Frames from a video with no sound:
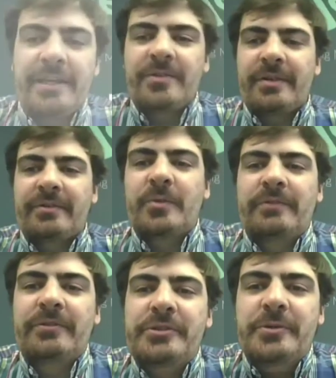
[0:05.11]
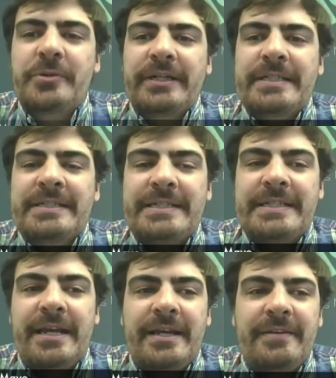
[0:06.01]
Thank you everyone for joining us
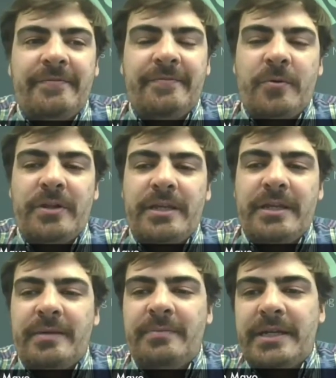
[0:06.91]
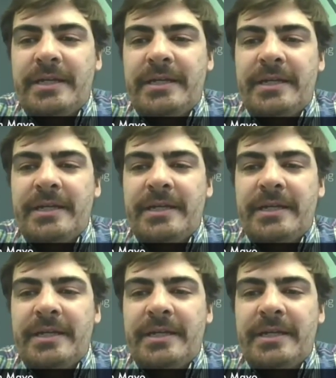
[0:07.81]
today for the Admitted